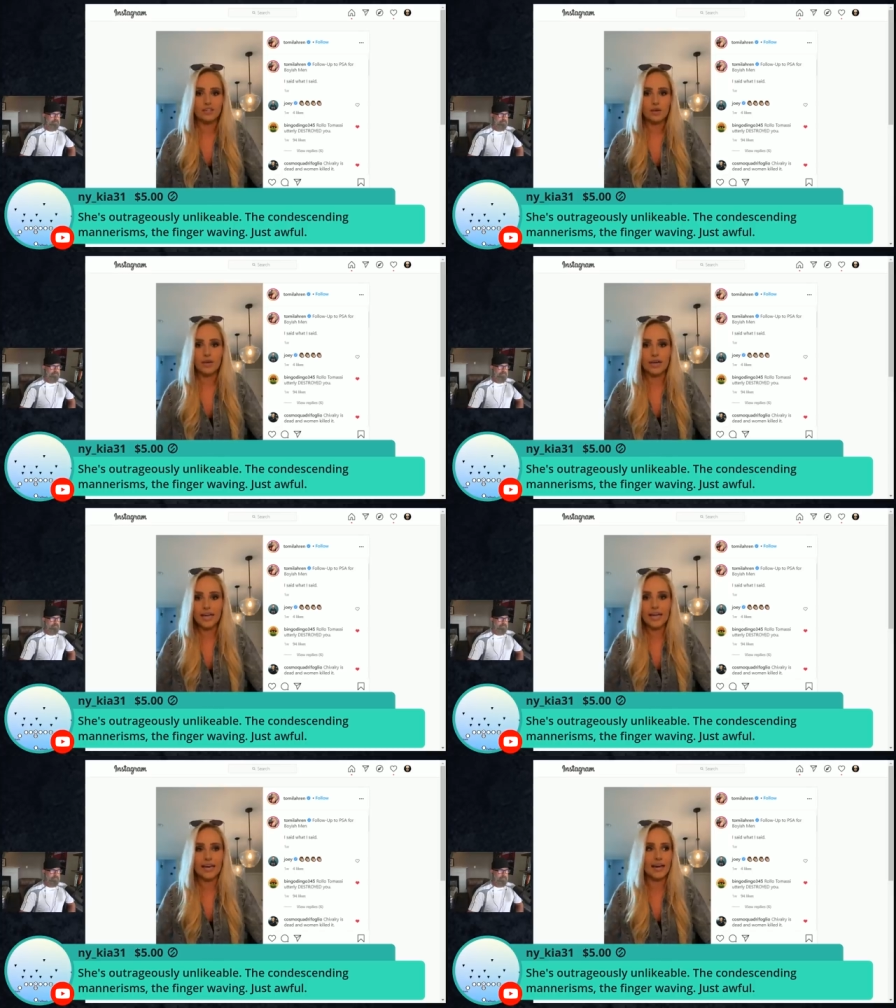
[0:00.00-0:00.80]
So
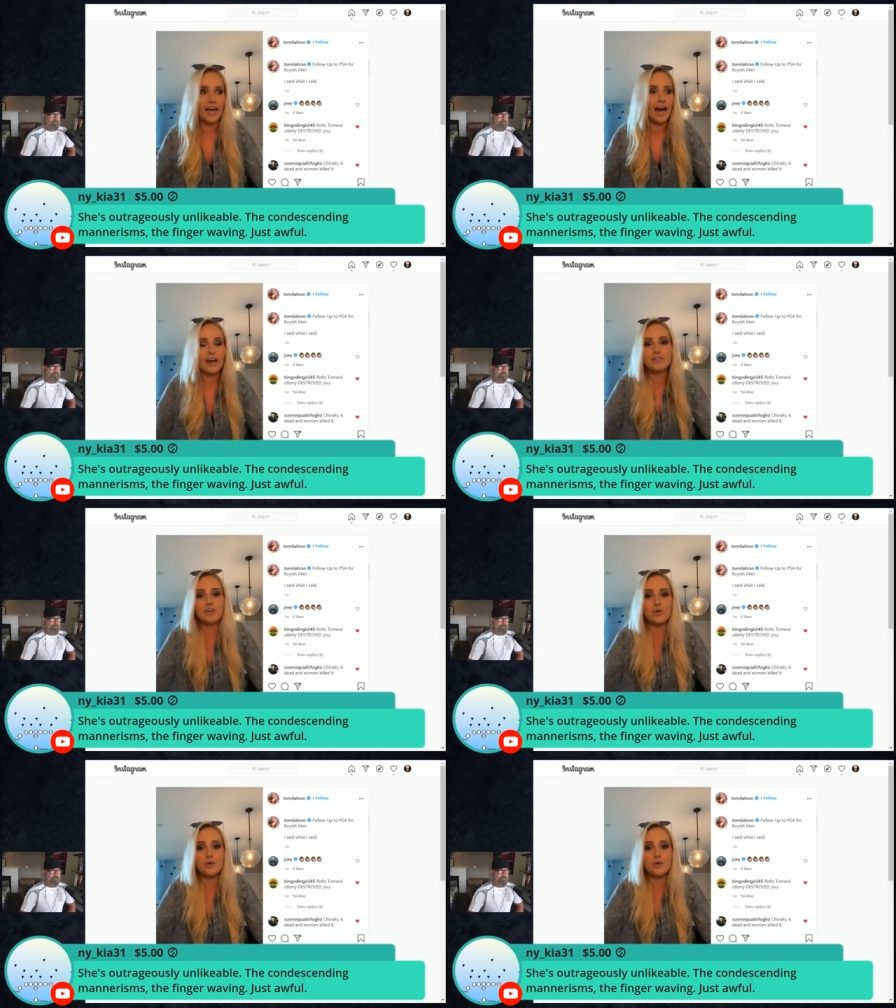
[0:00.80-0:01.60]
again, I
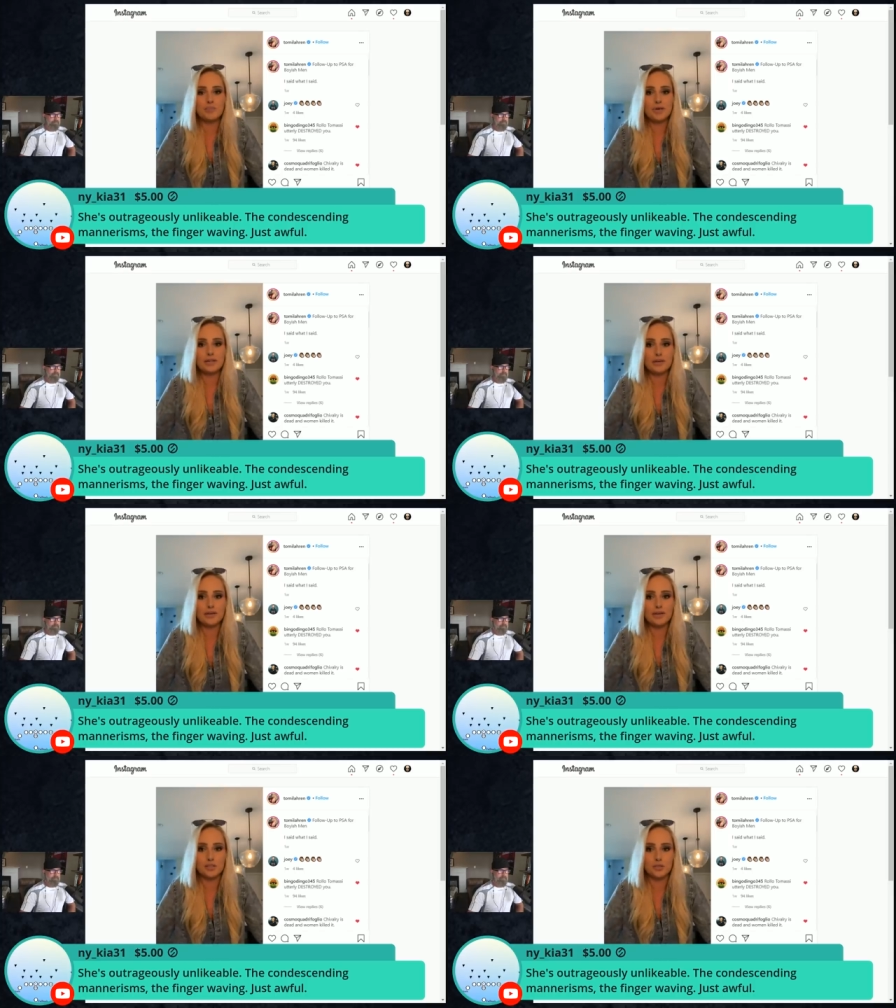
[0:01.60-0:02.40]
just hope this can be a
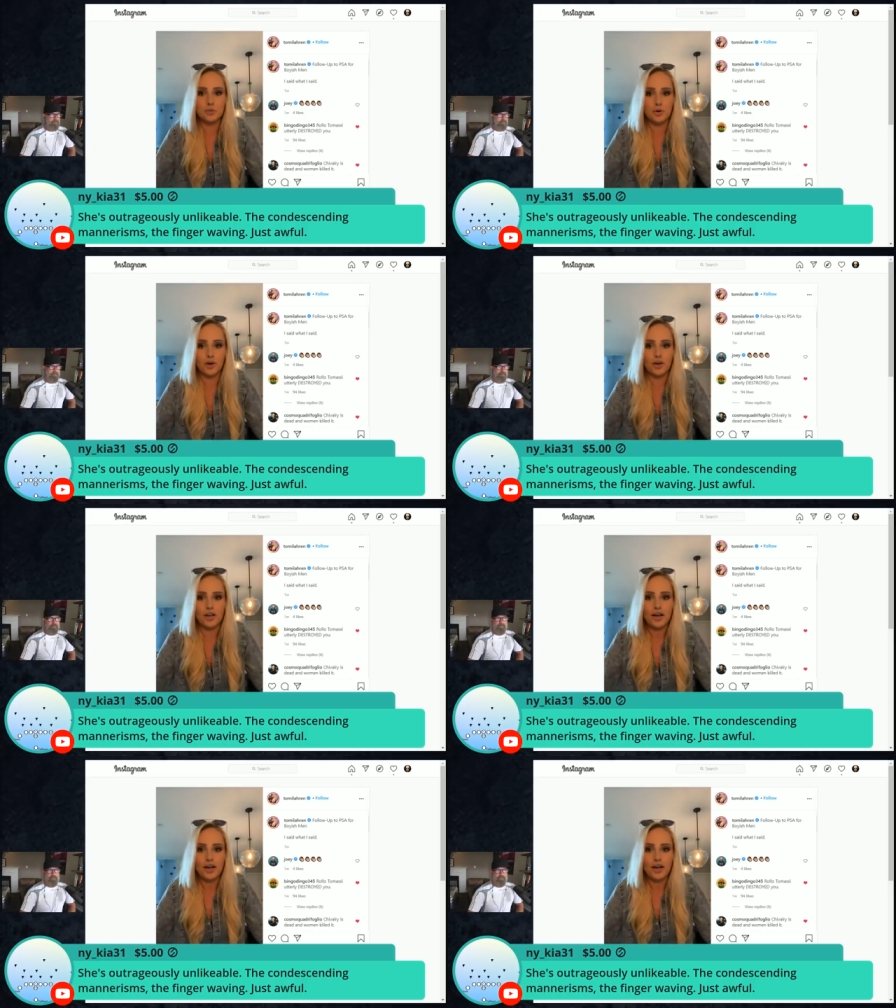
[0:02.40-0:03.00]
learning tool.